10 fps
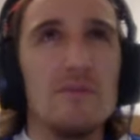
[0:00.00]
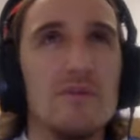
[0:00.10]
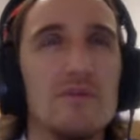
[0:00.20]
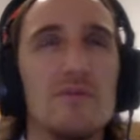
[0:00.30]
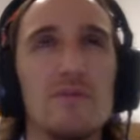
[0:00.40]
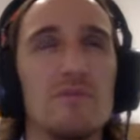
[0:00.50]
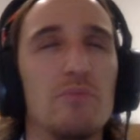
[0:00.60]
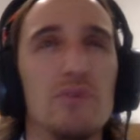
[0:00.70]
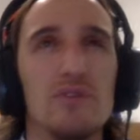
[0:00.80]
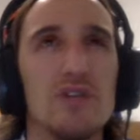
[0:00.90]
That was
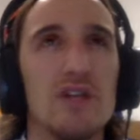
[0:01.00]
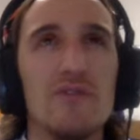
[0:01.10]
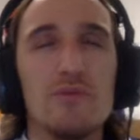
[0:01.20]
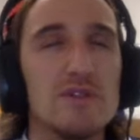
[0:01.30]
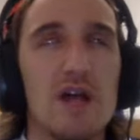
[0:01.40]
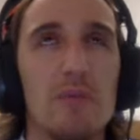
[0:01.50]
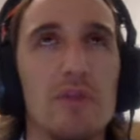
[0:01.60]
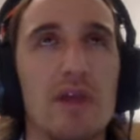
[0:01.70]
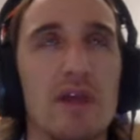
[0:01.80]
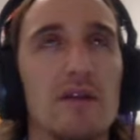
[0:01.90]
just bullshit. Everyone
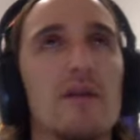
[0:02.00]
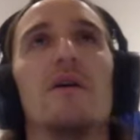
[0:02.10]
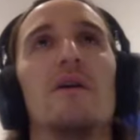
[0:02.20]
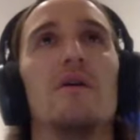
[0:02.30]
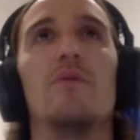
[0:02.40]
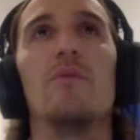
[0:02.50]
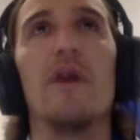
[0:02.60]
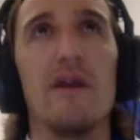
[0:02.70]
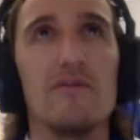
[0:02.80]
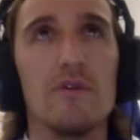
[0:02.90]
stopped playing.
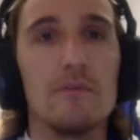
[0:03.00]
Whatever.